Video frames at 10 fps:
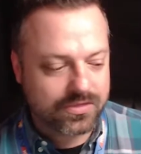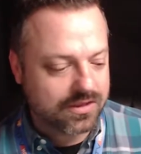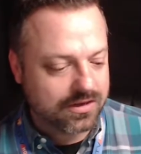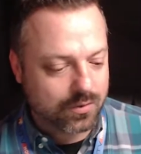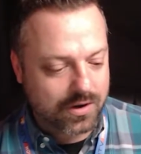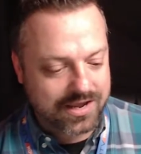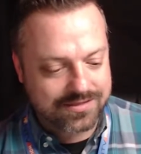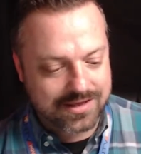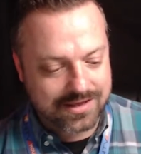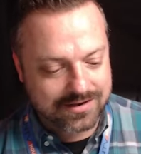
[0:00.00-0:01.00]
in a way
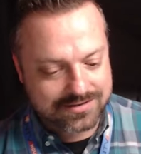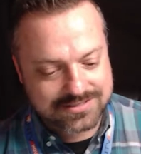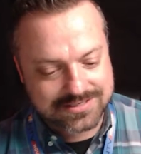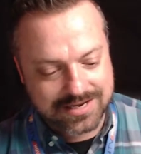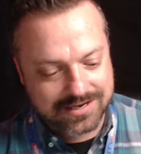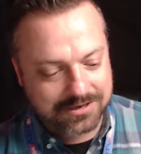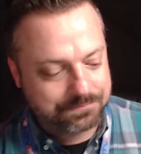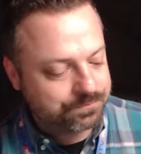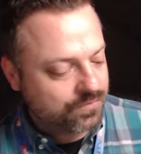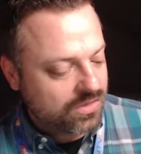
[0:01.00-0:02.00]
that it's
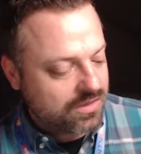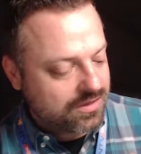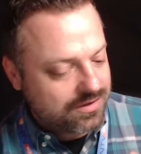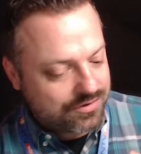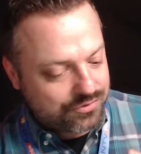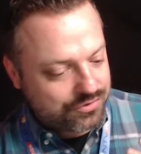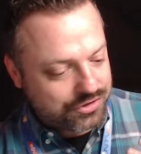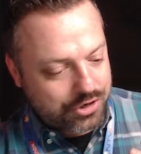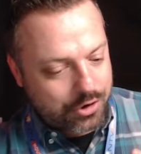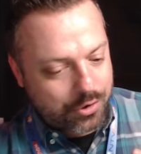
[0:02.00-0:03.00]
saying,
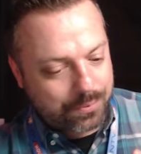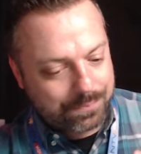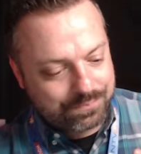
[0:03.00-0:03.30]
you know,